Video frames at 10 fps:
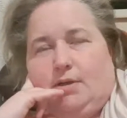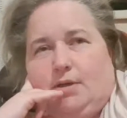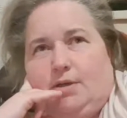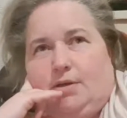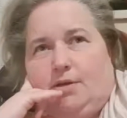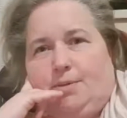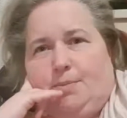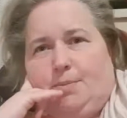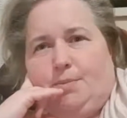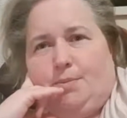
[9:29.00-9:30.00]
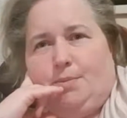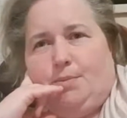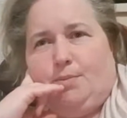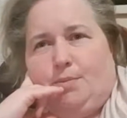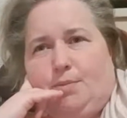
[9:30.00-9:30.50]
come
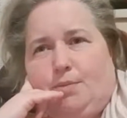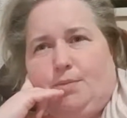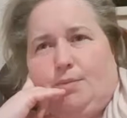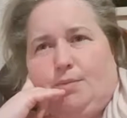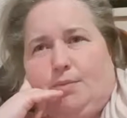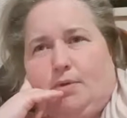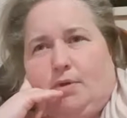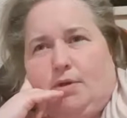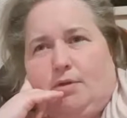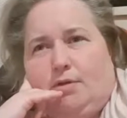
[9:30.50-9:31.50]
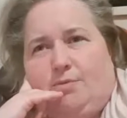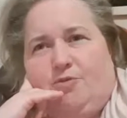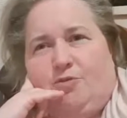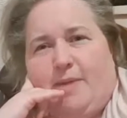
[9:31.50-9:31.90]
from